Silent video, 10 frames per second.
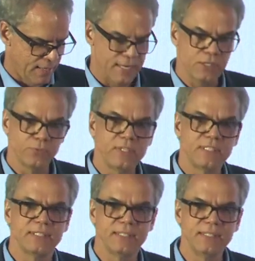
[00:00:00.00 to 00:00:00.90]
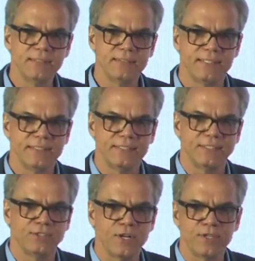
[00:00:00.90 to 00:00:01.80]
as we see, there
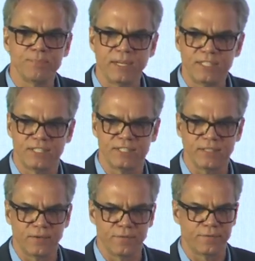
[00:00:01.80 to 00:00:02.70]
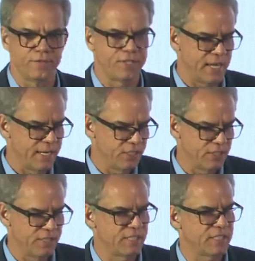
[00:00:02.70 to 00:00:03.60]
is not much of
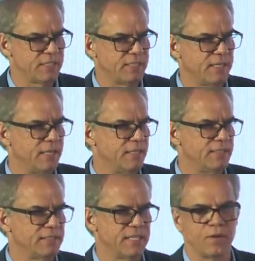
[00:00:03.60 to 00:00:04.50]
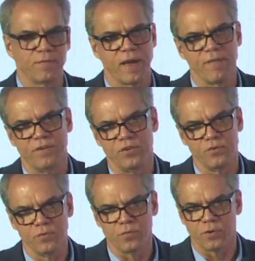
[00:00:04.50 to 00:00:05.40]
challenges instead of having
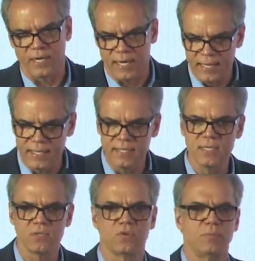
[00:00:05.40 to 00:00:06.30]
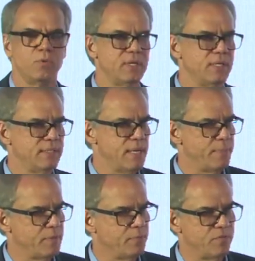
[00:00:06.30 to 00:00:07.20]
new varieties or more
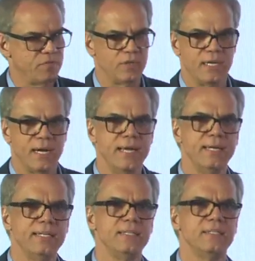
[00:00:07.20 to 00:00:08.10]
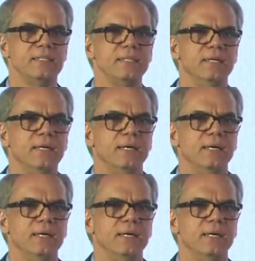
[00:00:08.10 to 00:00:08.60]
adaptable varieties.